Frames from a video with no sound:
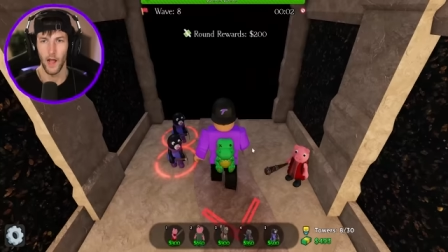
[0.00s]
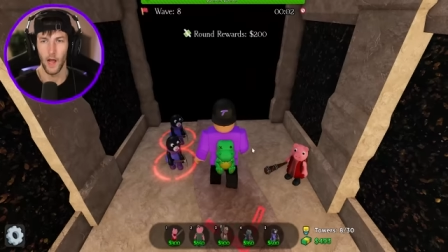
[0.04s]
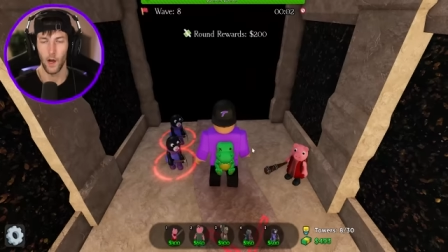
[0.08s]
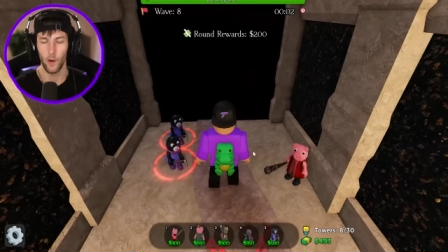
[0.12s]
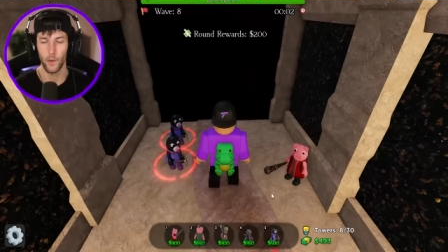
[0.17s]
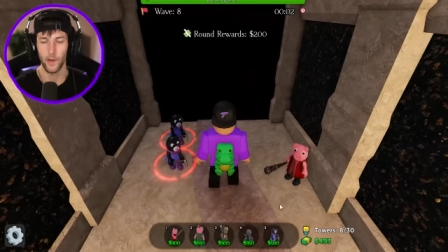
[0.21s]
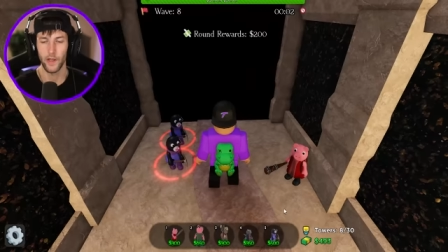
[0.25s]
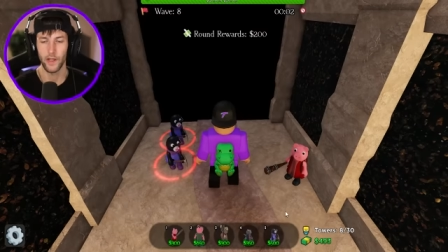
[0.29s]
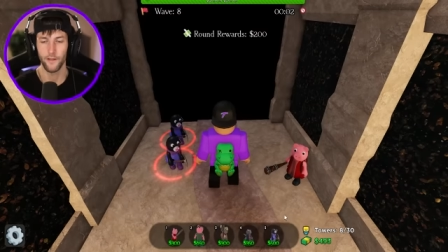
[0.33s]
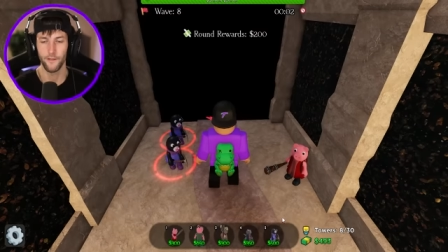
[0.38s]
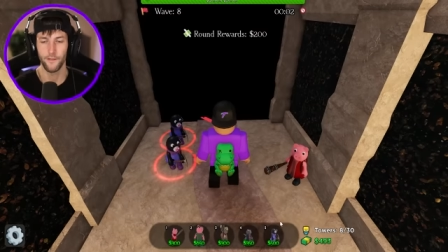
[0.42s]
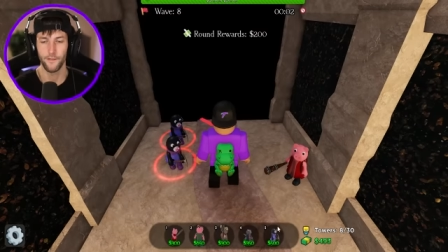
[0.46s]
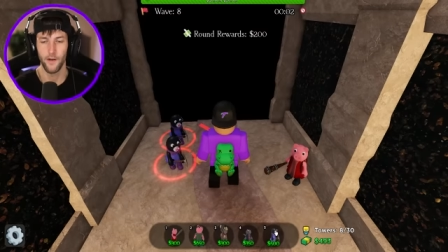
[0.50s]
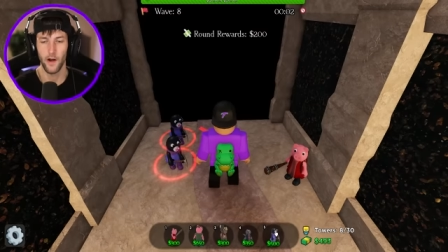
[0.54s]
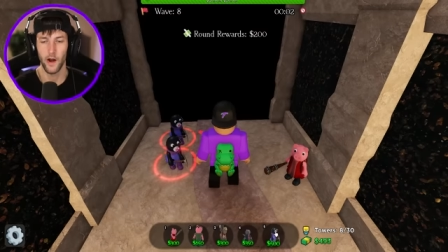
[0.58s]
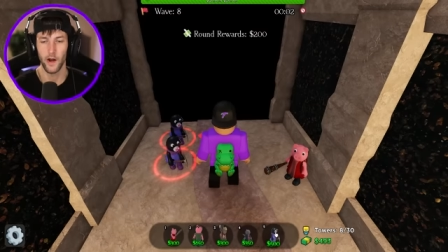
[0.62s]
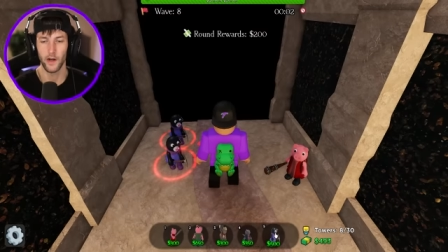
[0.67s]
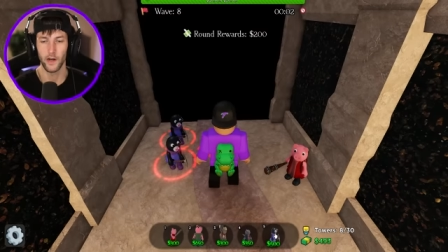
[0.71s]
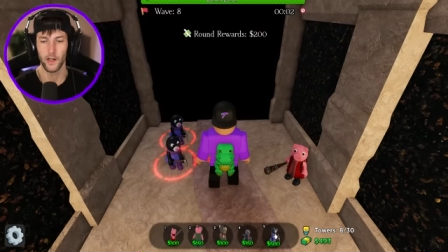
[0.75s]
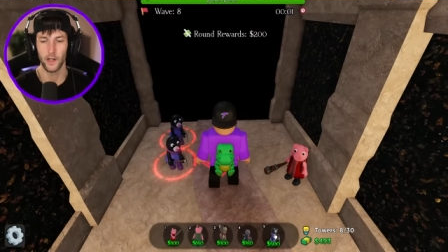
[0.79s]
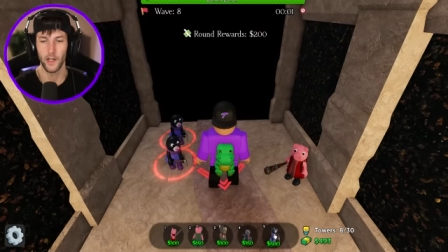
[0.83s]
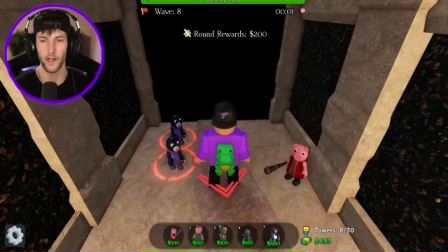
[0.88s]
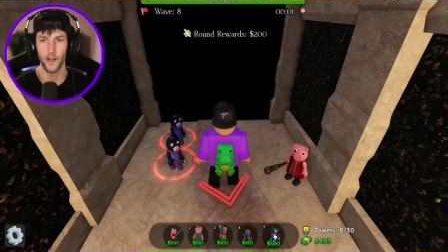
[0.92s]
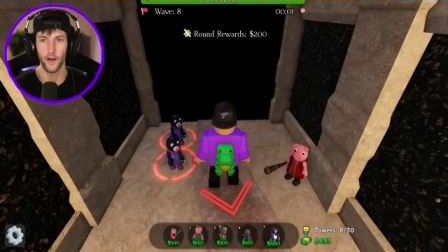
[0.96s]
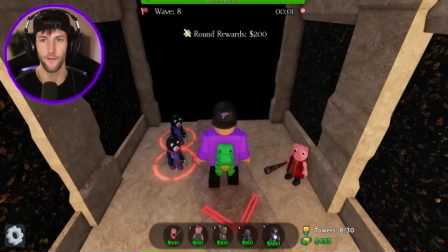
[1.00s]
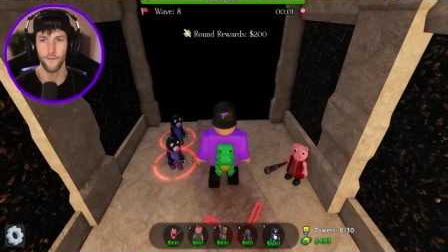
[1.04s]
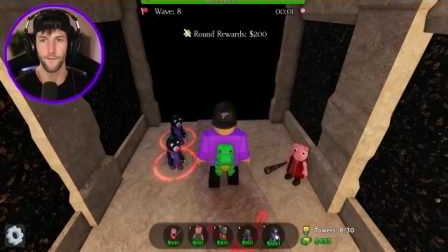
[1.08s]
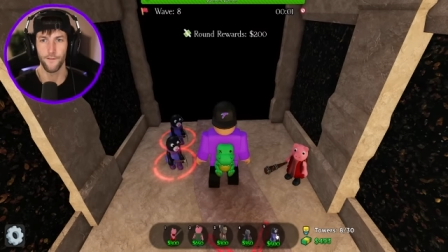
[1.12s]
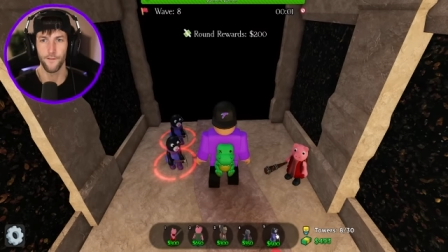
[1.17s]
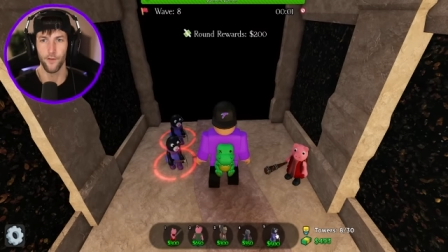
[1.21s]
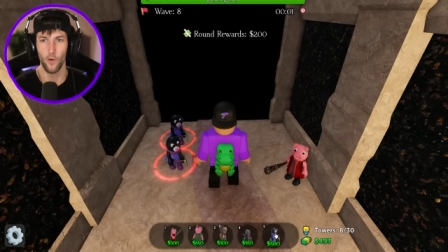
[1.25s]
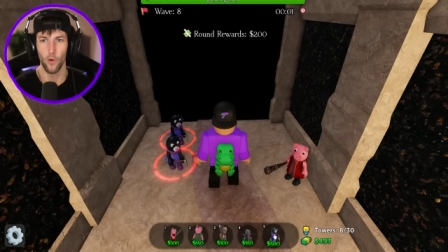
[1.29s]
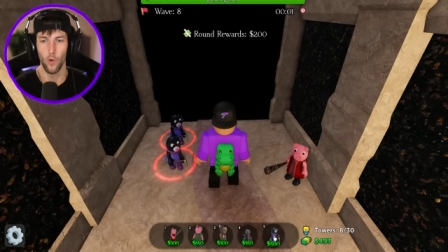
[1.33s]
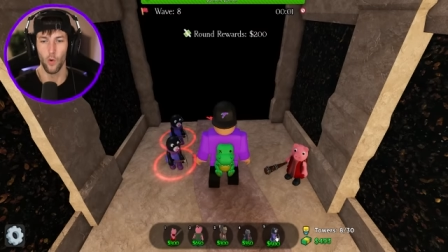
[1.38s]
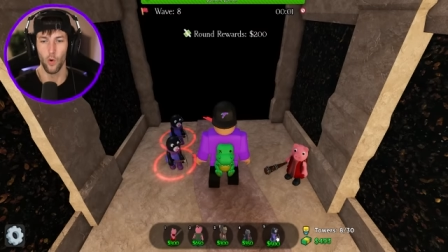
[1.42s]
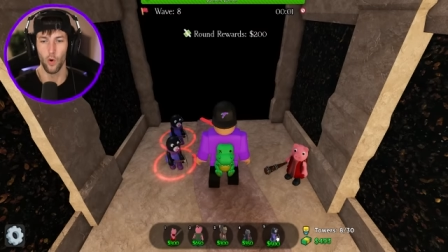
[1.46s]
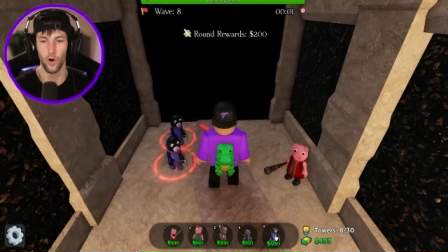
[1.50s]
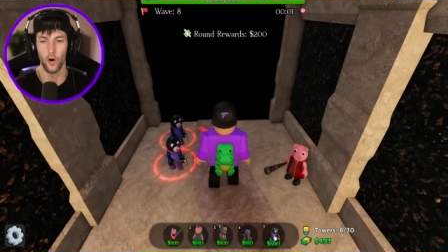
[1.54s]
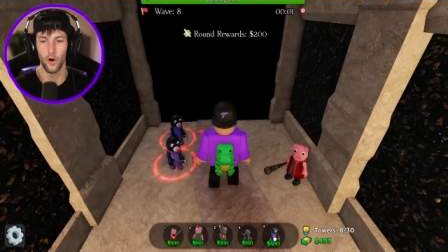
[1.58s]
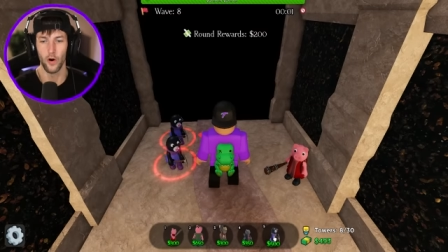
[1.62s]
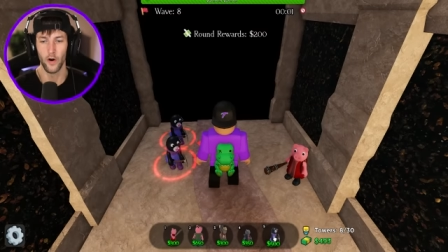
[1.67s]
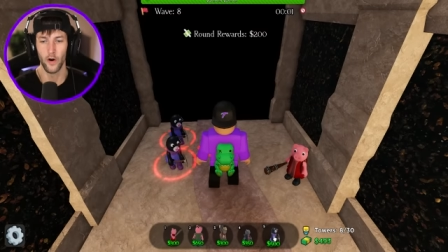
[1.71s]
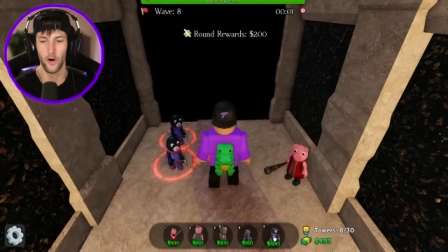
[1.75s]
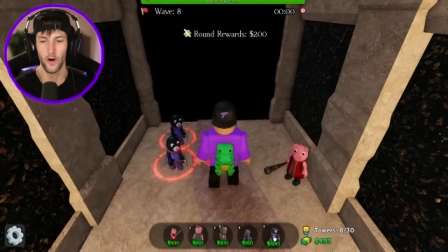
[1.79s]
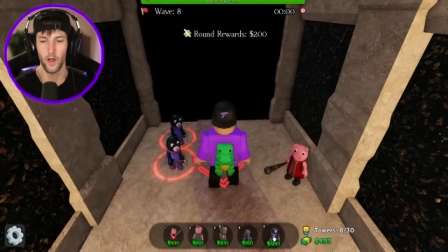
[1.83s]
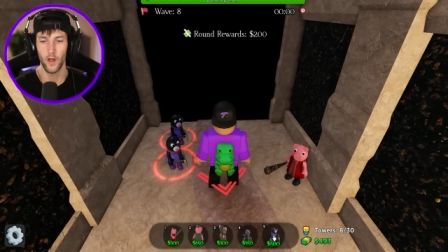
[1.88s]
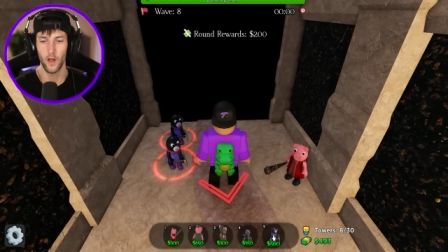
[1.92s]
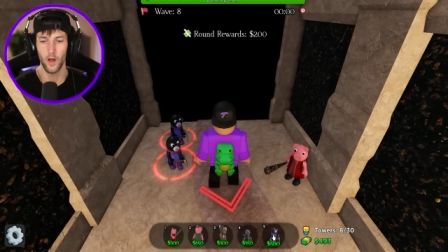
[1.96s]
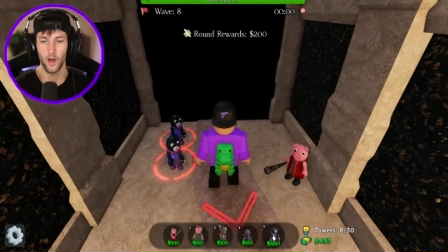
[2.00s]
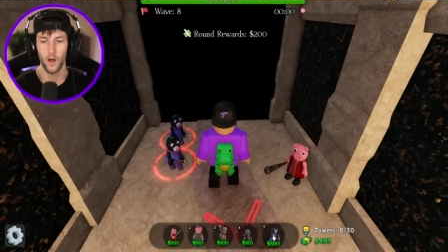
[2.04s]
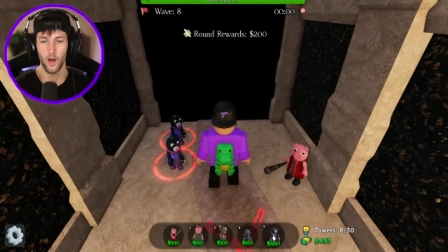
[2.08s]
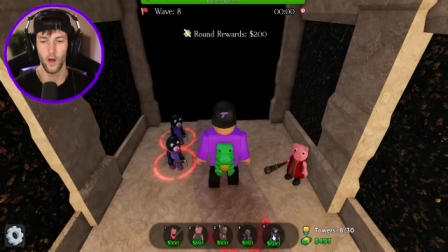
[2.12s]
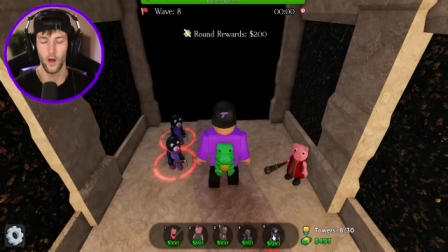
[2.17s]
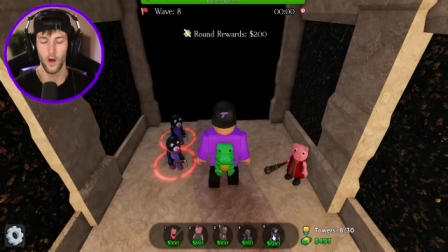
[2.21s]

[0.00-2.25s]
And now we can finally afford